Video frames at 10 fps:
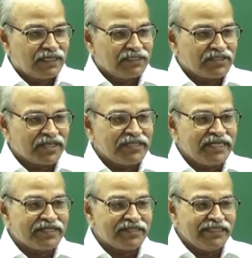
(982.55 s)

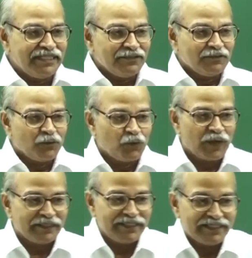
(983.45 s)
Alternately,
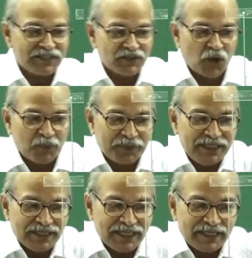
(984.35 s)
one is
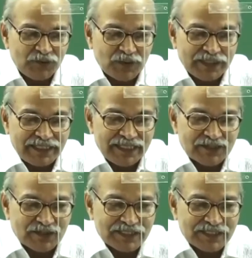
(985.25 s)
stopping and one is